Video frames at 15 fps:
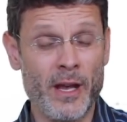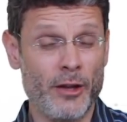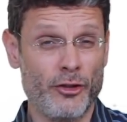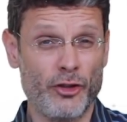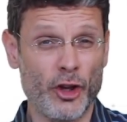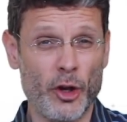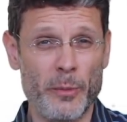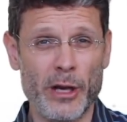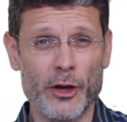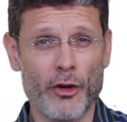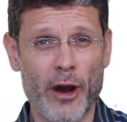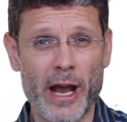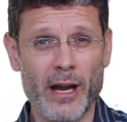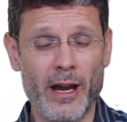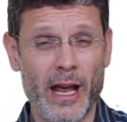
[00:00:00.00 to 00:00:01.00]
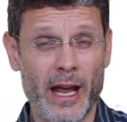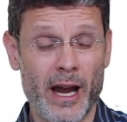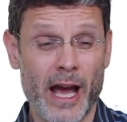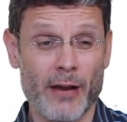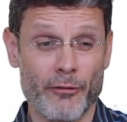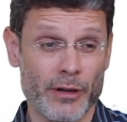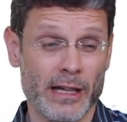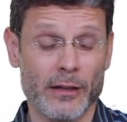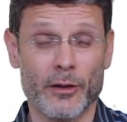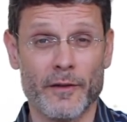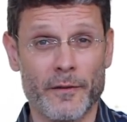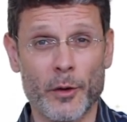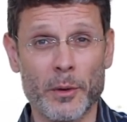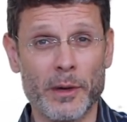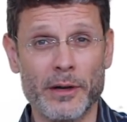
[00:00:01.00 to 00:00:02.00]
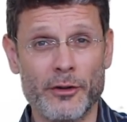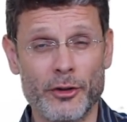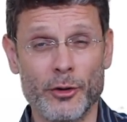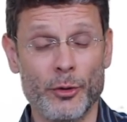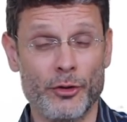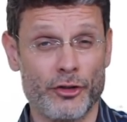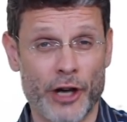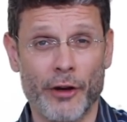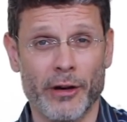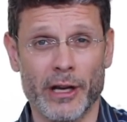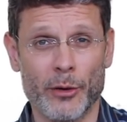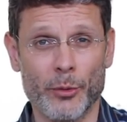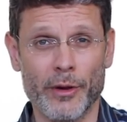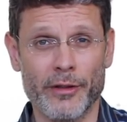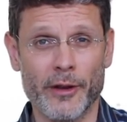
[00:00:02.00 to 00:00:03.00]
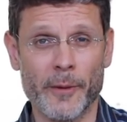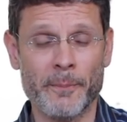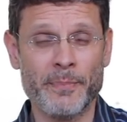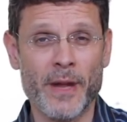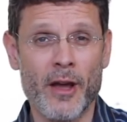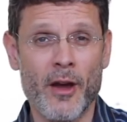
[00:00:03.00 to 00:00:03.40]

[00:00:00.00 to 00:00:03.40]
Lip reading: It's going to be great, and I really look forward to sharing it with you.